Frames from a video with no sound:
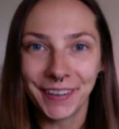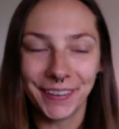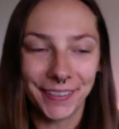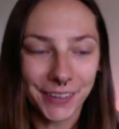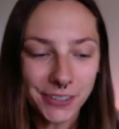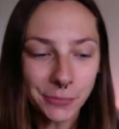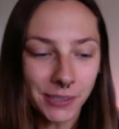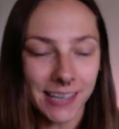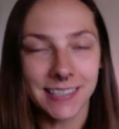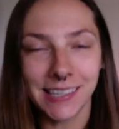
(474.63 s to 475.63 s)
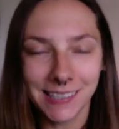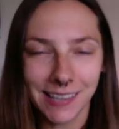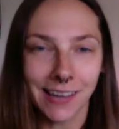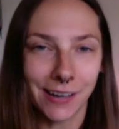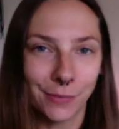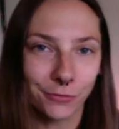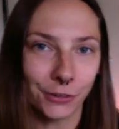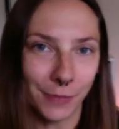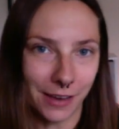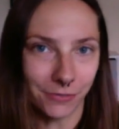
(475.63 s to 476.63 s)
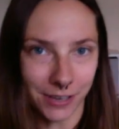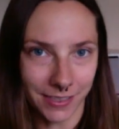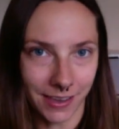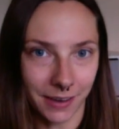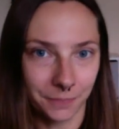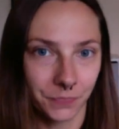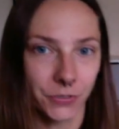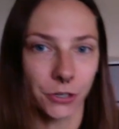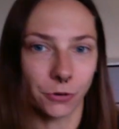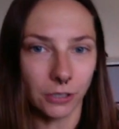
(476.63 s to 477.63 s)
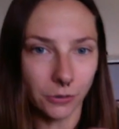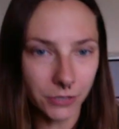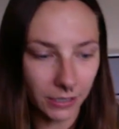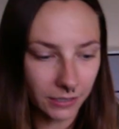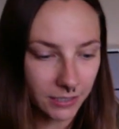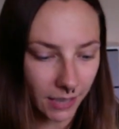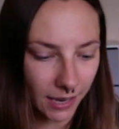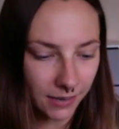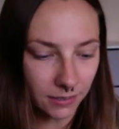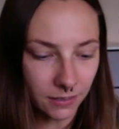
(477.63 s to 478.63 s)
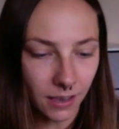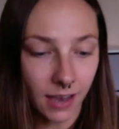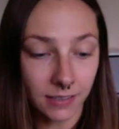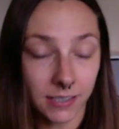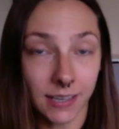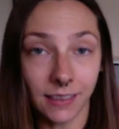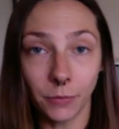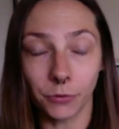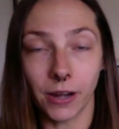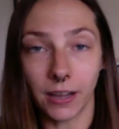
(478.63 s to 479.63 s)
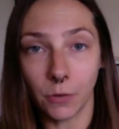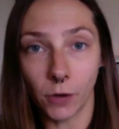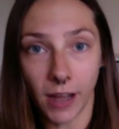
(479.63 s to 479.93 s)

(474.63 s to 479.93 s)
There's blessings that come from everything. So closing a cycle and celebrating what